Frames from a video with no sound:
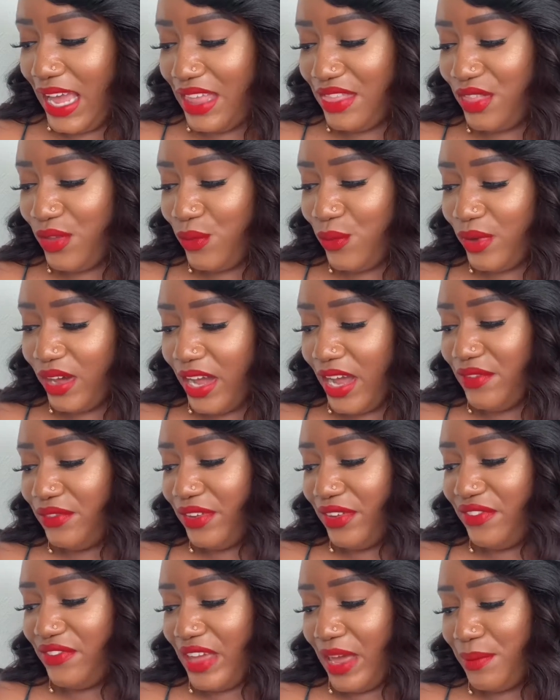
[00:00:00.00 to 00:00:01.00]
and the word
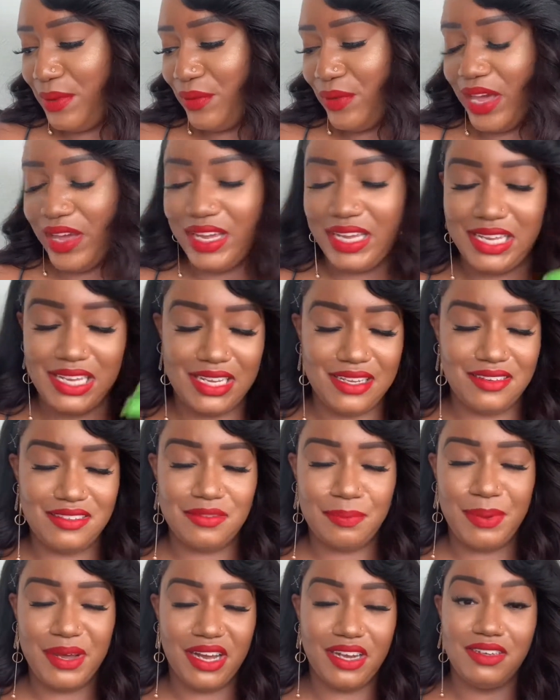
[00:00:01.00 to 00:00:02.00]
for February
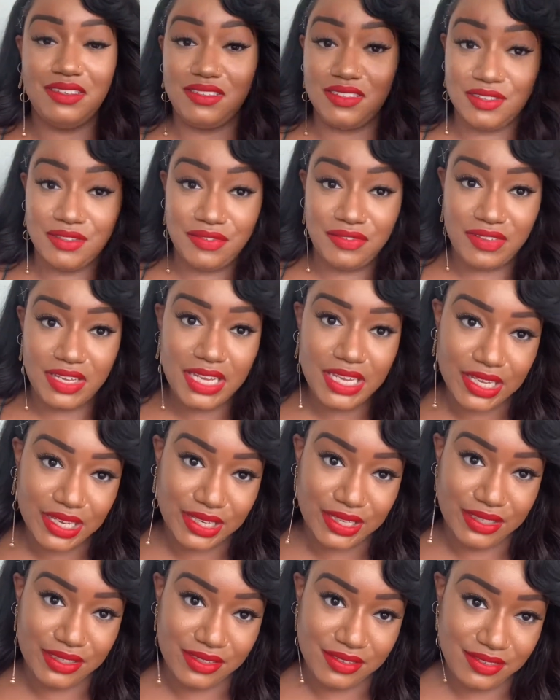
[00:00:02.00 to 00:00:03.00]
is
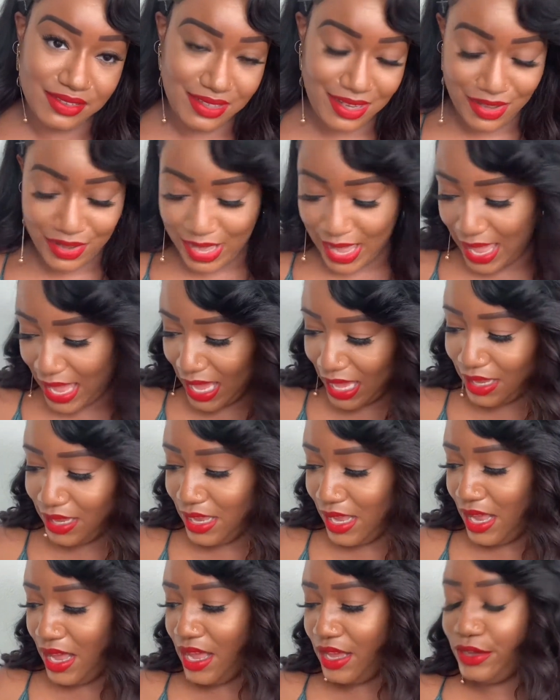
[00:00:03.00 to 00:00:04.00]
persevere.
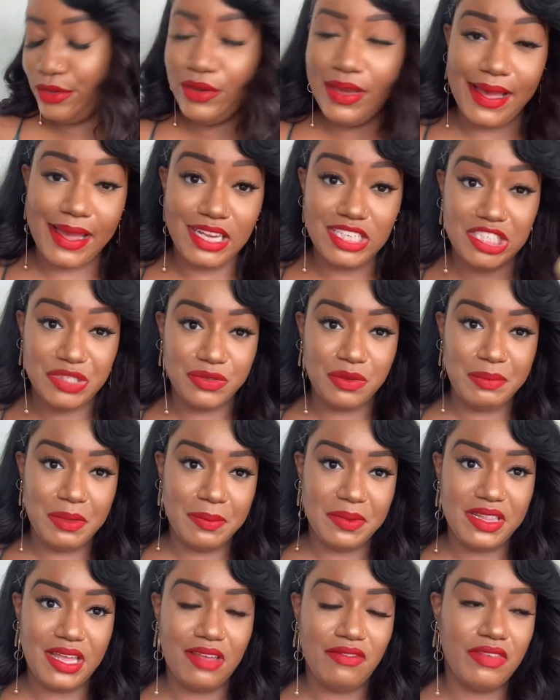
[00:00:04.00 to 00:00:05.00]
Okay, you guys should
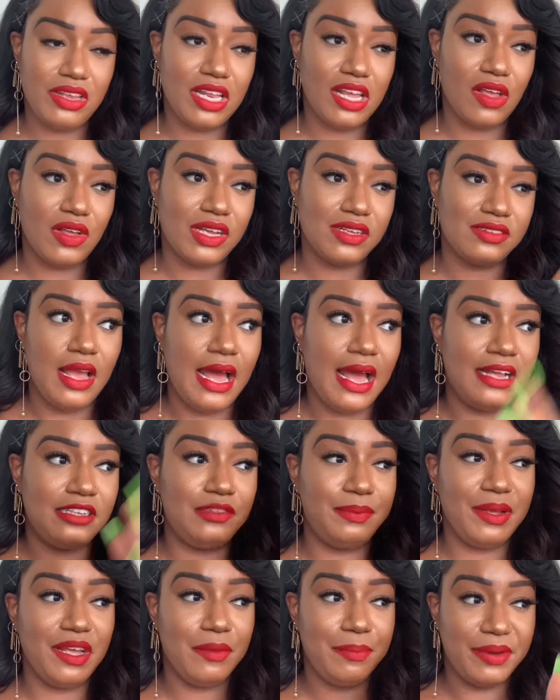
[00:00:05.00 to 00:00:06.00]
remember that video because I
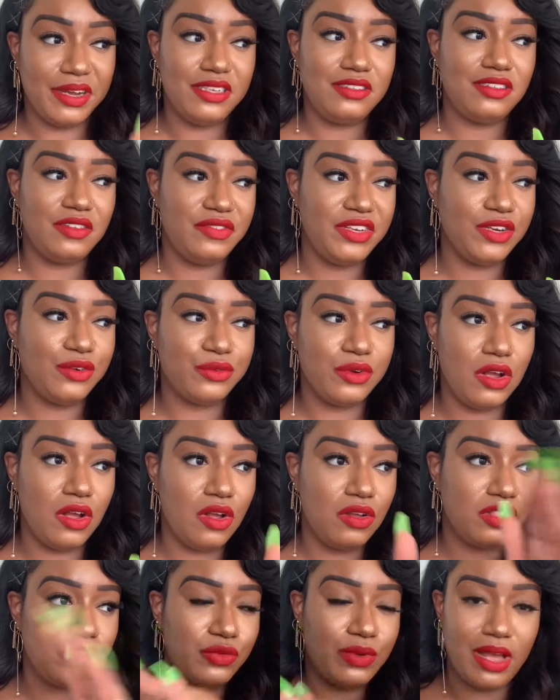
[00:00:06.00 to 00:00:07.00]
spelled persevere
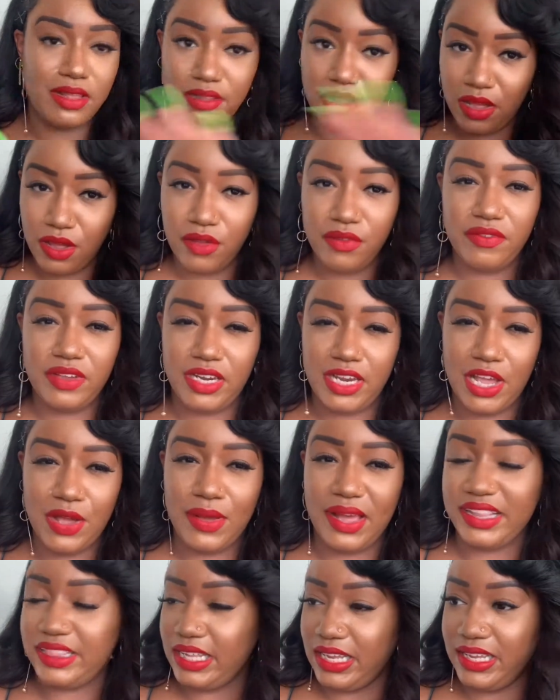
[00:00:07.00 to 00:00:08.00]
wrong throughout the whole
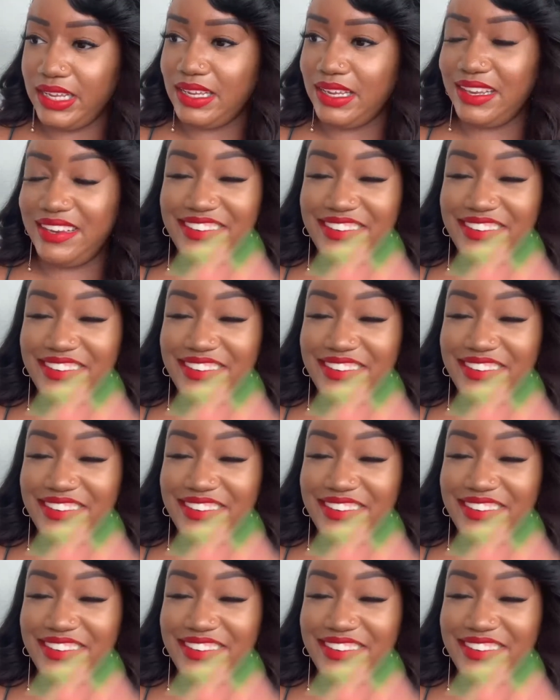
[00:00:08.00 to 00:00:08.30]
video, I think.